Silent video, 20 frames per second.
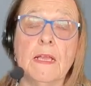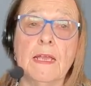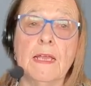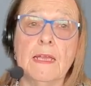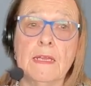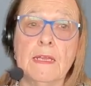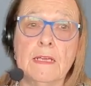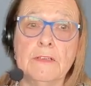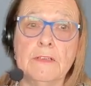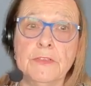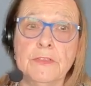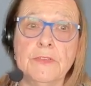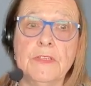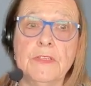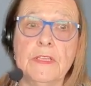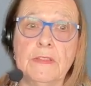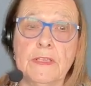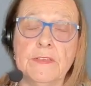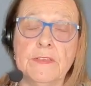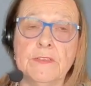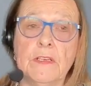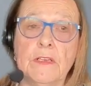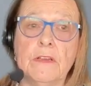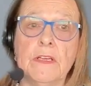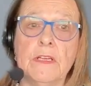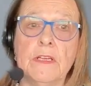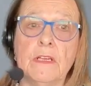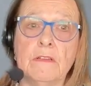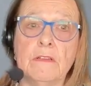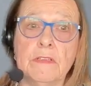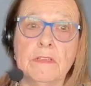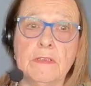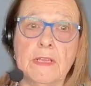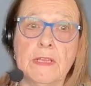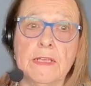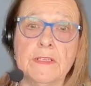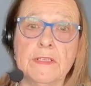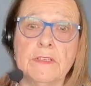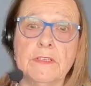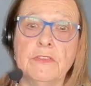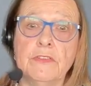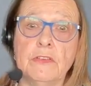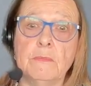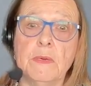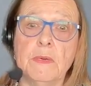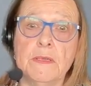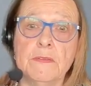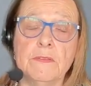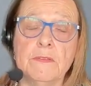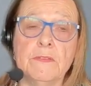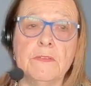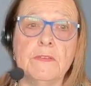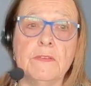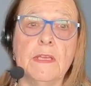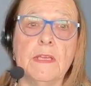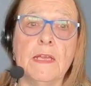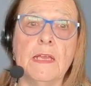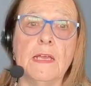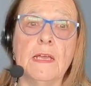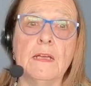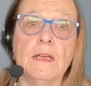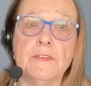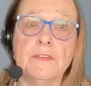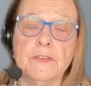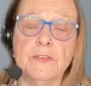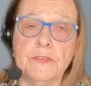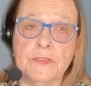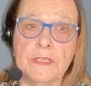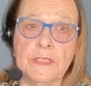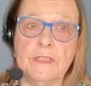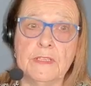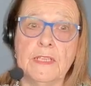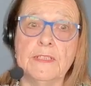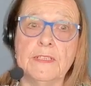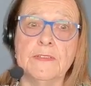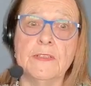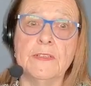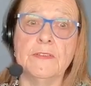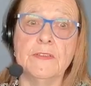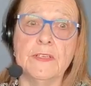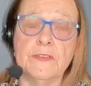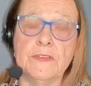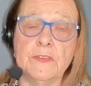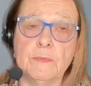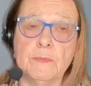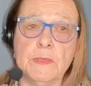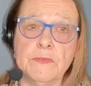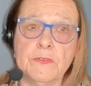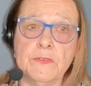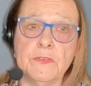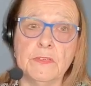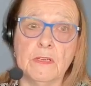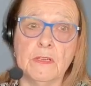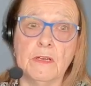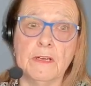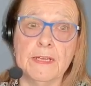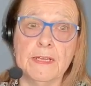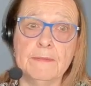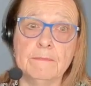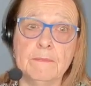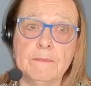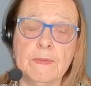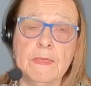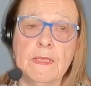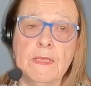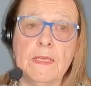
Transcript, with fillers: How do you see things going over the next few months? How do you see things in six months' time?